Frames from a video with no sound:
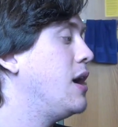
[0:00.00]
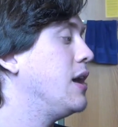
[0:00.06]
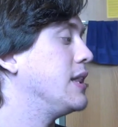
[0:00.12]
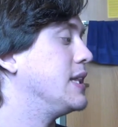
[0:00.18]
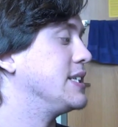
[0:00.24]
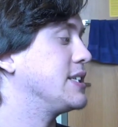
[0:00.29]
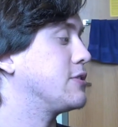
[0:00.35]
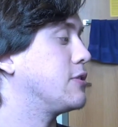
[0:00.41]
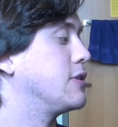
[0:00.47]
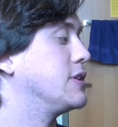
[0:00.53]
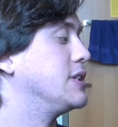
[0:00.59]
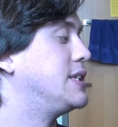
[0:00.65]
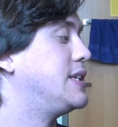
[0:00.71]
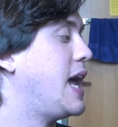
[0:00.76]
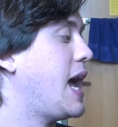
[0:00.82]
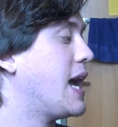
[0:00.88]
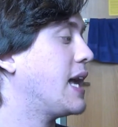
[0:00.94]
This card's
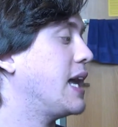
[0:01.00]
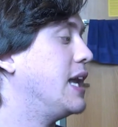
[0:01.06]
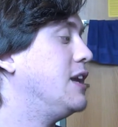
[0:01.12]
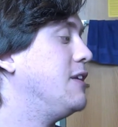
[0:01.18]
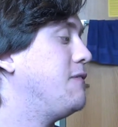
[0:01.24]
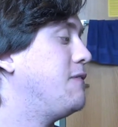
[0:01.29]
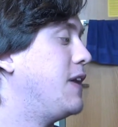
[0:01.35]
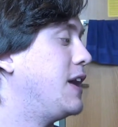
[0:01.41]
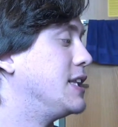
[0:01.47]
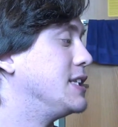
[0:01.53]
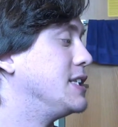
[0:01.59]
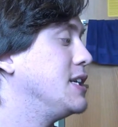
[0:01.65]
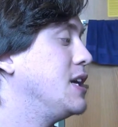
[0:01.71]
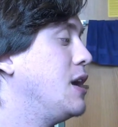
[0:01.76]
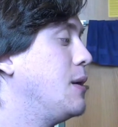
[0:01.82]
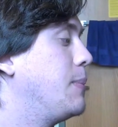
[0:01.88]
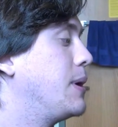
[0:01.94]
attack and defense
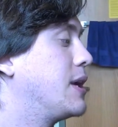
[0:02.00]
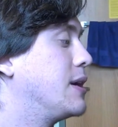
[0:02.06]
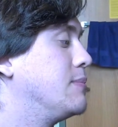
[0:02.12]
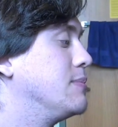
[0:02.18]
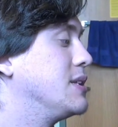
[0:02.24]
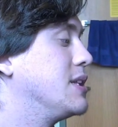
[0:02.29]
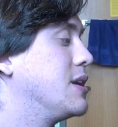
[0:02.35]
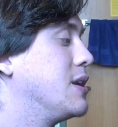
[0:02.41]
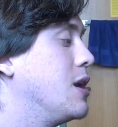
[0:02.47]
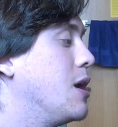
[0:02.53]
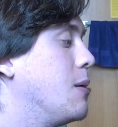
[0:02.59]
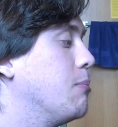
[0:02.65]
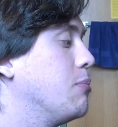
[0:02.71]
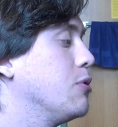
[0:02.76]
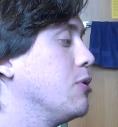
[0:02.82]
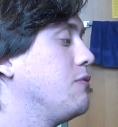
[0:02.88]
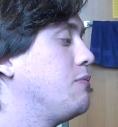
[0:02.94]
becomes the
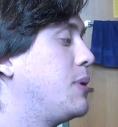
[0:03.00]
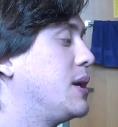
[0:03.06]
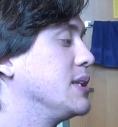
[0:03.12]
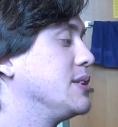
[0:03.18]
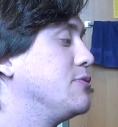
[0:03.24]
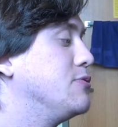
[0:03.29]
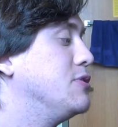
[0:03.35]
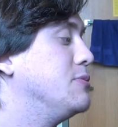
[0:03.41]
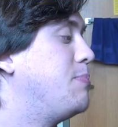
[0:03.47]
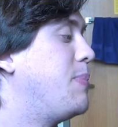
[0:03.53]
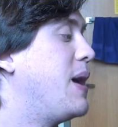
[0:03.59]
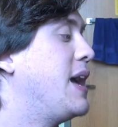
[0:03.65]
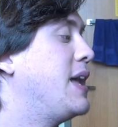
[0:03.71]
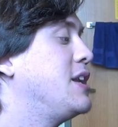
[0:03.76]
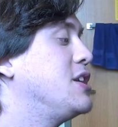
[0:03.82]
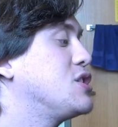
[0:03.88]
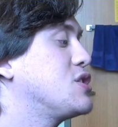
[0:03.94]
number of monsters
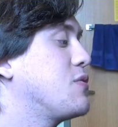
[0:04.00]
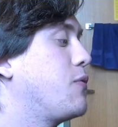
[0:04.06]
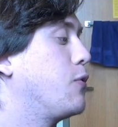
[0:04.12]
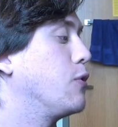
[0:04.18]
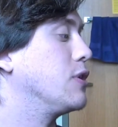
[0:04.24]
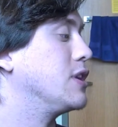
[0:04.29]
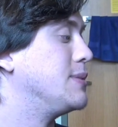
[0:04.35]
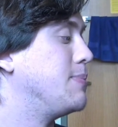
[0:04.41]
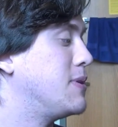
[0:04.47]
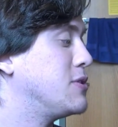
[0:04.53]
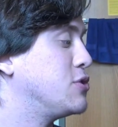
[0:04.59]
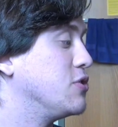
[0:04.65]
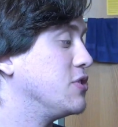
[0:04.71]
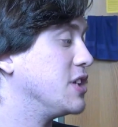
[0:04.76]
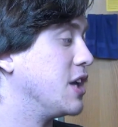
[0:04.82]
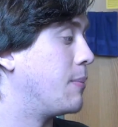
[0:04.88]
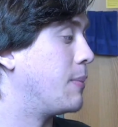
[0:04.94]
banished for its special
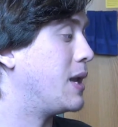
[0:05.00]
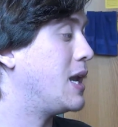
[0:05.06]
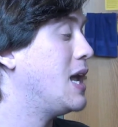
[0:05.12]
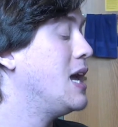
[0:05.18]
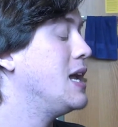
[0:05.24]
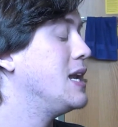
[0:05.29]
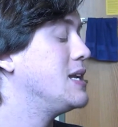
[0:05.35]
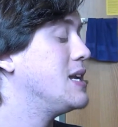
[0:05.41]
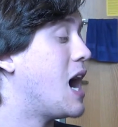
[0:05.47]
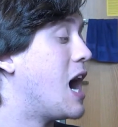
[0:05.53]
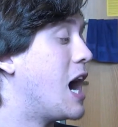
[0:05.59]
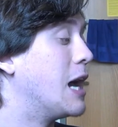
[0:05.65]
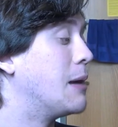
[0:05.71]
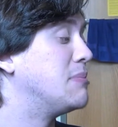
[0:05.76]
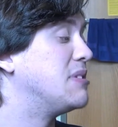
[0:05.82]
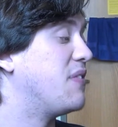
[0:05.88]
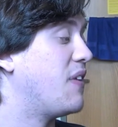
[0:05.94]
summon
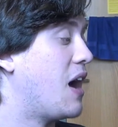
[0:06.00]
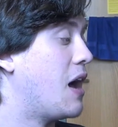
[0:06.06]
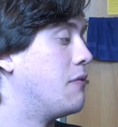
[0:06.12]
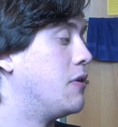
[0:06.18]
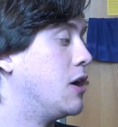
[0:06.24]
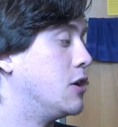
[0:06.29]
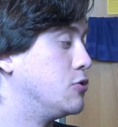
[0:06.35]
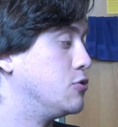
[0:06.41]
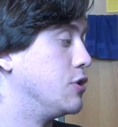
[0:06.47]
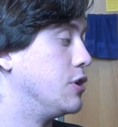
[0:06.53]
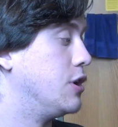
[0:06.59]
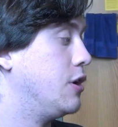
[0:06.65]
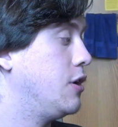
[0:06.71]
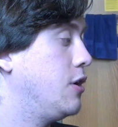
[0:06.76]
times 500.